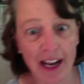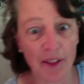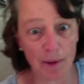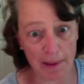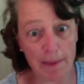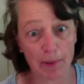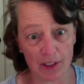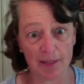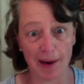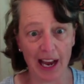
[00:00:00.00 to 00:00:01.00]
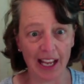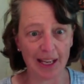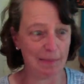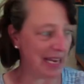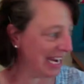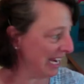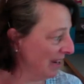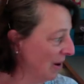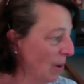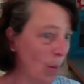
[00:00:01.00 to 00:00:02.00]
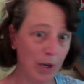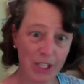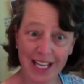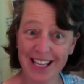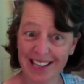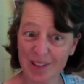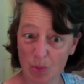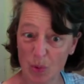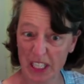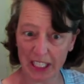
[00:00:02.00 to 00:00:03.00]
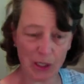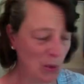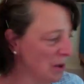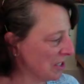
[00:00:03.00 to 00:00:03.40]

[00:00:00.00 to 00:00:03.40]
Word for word: other people smile at me, which I think is really cool.